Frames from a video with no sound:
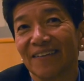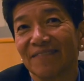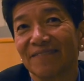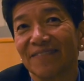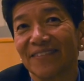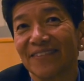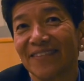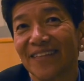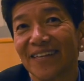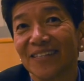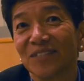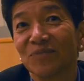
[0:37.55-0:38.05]
And
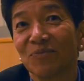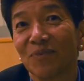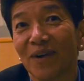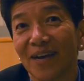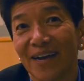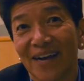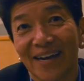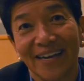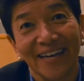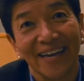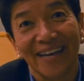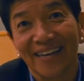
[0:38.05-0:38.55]
that's why
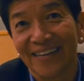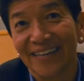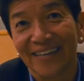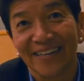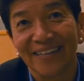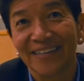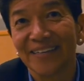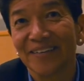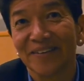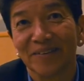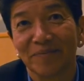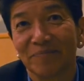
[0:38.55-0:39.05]
I hang in
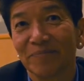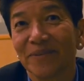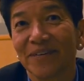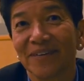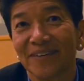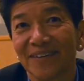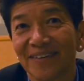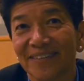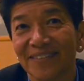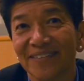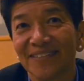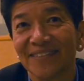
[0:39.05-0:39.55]
here,
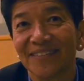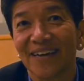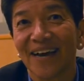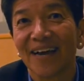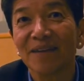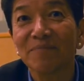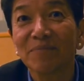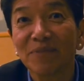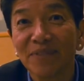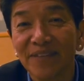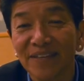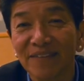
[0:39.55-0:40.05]
because I
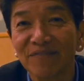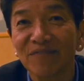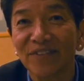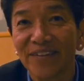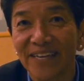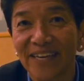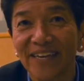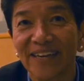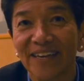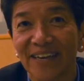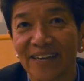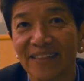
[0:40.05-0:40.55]
believe we
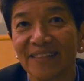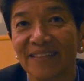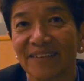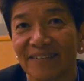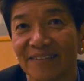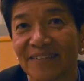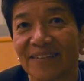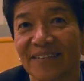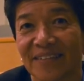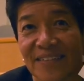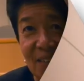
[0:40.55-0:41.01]
can get there.